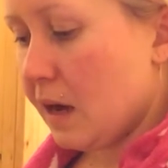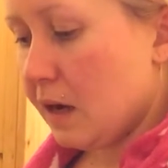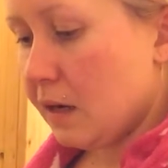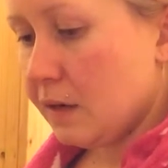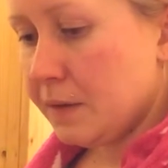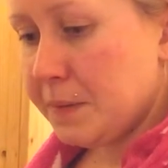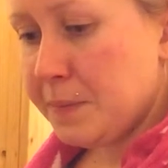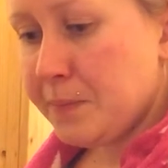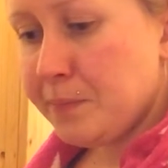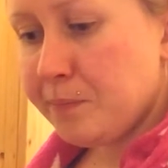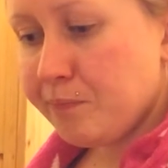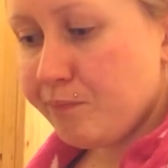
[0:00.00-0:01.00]

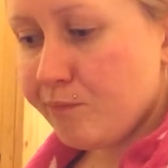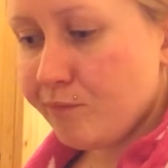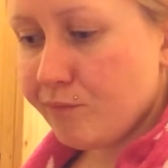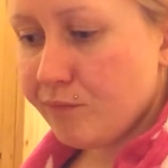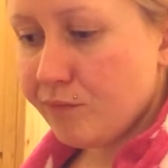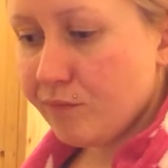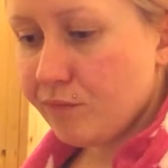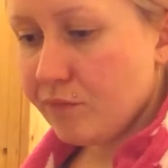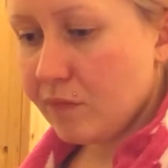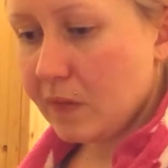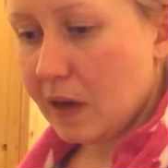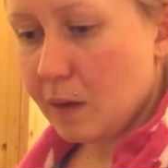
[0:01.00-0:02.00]
Um,
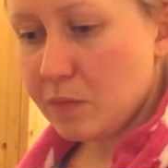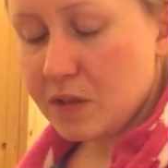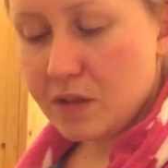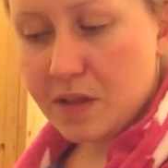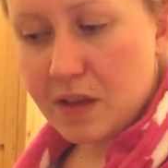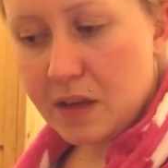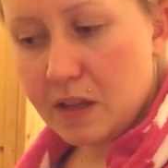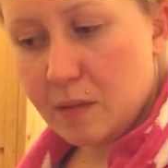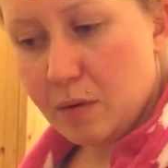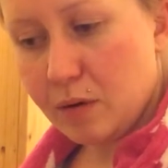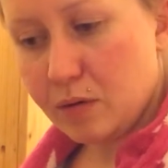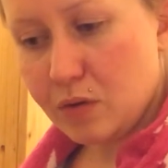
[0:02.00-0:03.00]
I'm still thinking
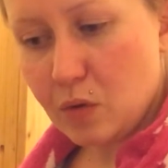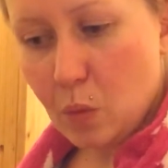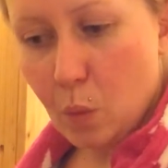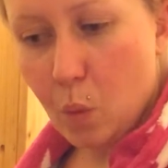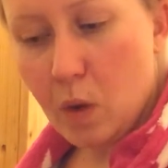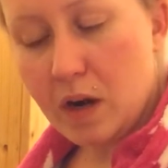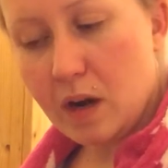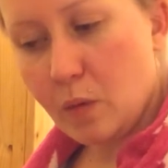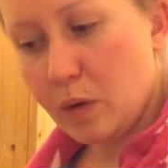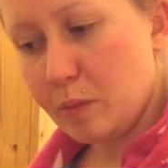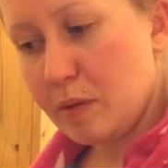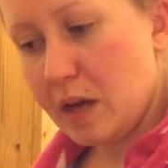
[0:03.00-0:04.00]
about when I
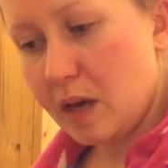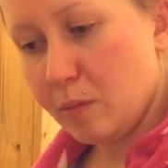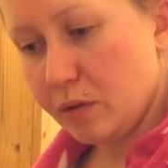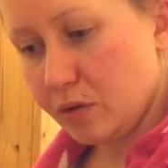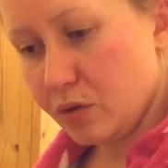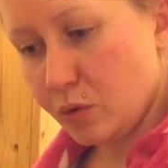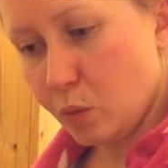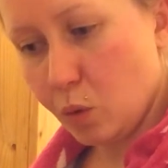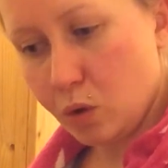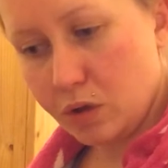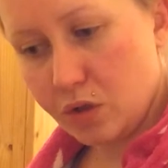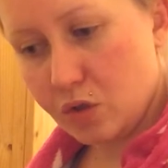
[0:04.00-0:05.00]
will be able to
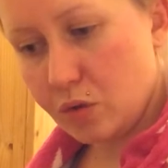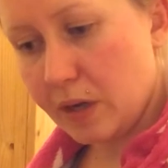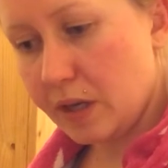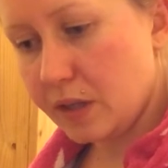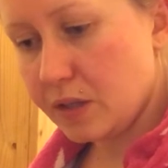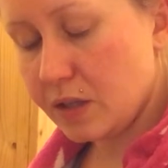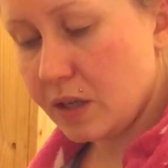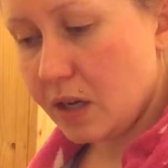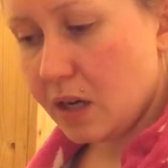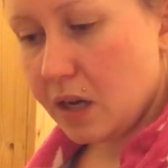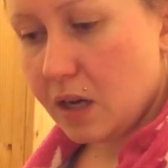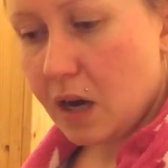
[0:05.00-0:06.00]
walk straight,
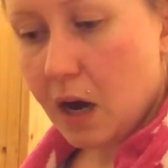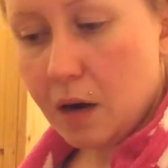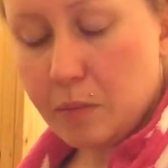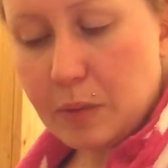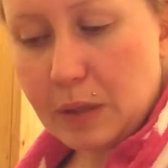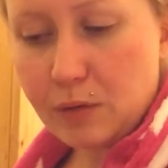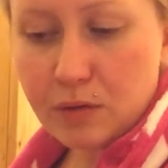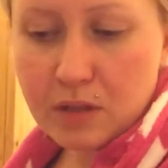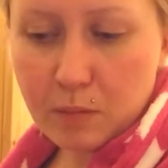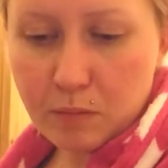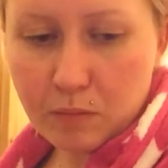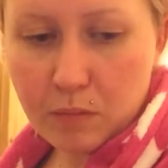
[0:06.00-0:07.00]
because
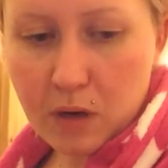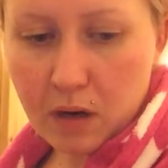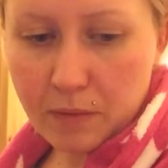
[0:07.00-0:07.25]
some